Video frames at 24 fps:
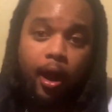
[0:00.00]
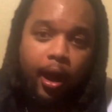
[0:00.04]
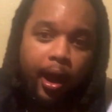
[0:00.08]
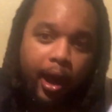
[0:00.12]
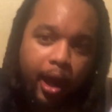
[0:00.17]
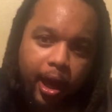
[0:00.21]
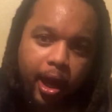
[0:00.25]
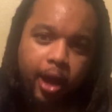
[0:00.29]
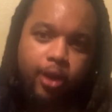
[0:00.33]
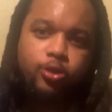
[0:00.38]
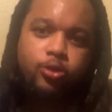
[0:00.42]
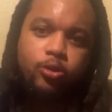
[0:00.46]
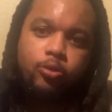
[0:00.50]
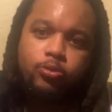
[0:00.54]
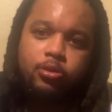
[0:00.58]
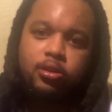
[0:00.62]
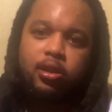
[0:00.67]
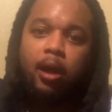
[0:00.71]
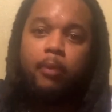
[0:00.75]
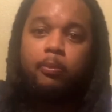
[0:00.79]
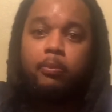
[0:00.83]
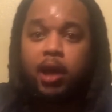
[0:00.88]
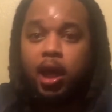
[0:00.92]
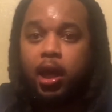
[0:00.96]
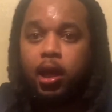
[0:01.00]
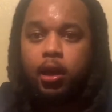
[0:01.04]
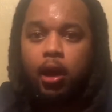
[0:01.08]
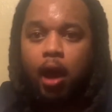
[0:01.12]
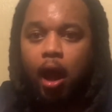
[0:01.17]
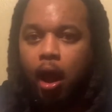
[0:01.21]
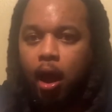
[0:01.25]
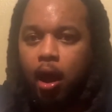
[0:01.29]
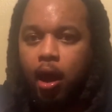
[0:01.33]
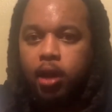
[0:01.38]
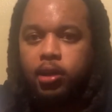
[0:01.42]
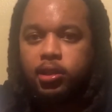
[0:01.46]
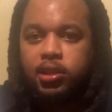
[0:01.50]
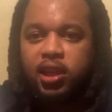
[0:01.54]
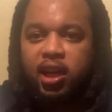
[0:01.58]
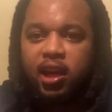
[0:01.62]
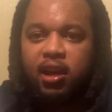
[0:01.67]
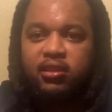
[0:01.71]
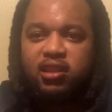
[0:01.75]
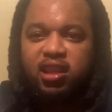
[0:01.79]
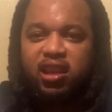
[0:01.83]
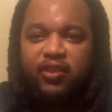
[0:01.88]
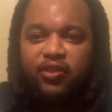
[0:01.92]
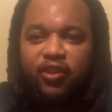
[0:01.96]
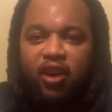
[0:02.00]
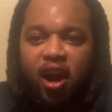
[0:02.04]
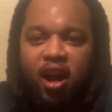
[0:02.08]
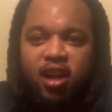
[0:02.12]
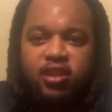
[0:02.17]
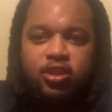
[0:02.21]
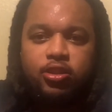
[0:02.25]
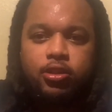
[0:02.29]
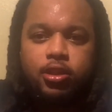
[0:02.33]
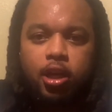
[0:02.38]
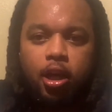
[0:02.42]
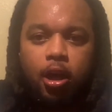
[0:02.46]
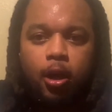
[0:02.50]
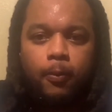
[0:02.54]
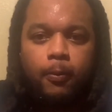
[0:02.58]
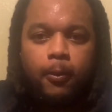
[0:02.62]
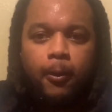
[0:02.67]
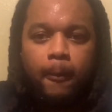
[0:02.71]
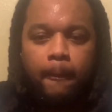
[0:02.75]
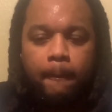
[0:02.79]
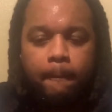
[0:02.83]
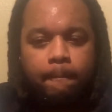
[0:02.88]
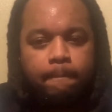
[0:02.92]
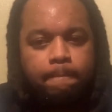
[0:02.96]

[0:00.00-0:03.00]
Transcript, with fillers: Andrew was like, man, I had KFC's fries, they're terrible.